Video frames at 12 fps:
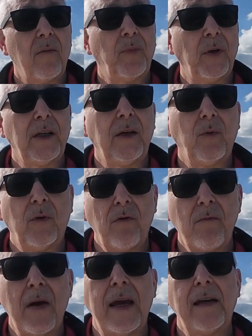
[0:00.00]
a body will
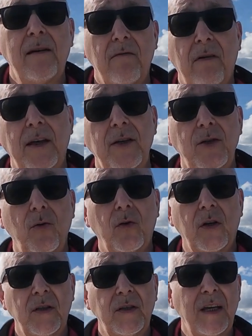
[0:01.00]
remain at rest or
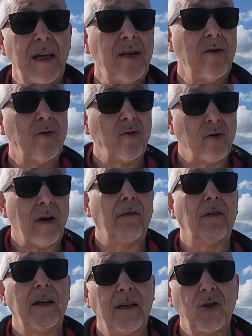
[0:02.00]
continue to
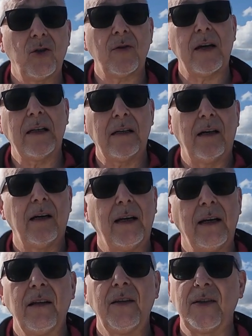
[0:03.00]
travel in a straight
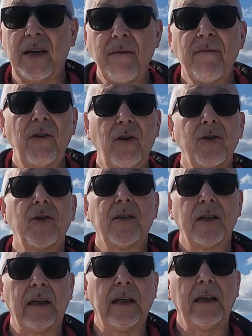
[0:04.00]
line in the same
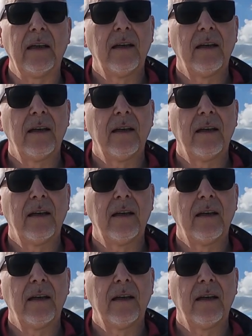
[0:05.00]
velocity